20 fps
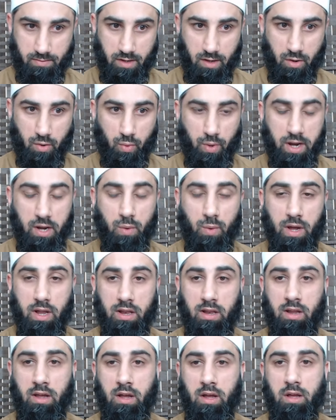very well
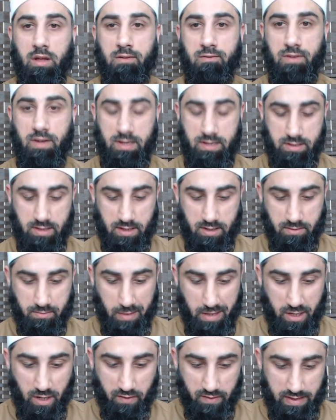versed in
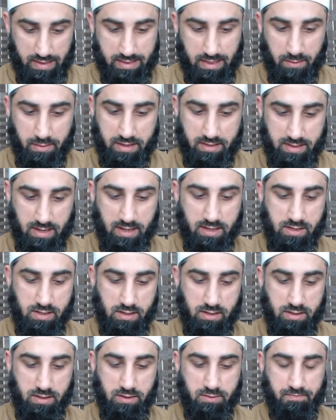many of the Islamic
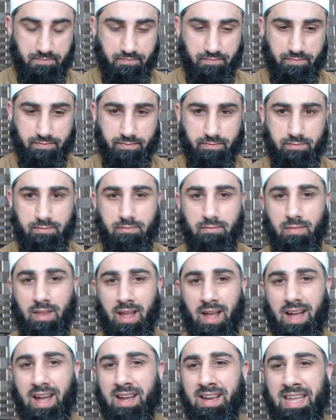sciences
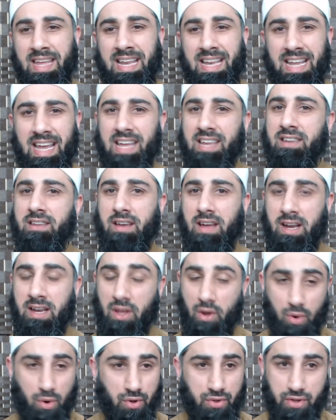and he led and he
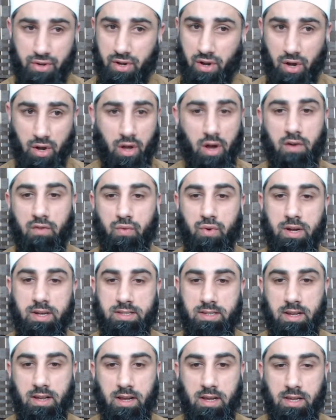authored a lot of works in
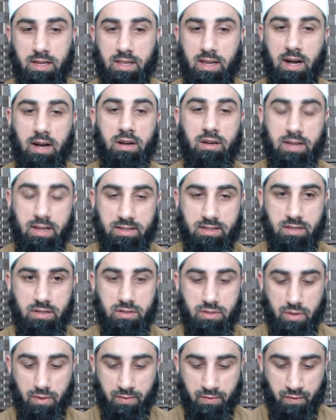Aqidah, hence he's
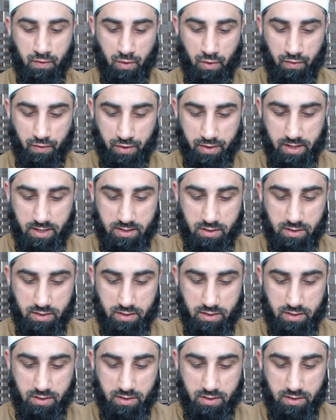known for, for this.